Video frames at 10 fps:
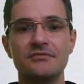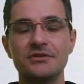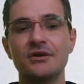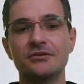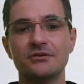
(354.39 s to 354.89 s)
of
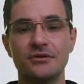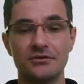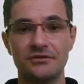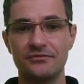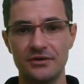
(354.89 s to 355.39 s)
the
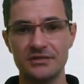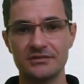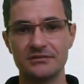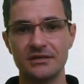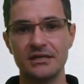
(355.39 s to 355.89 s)
orthodontic
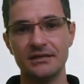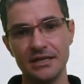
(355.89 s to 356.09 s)
force,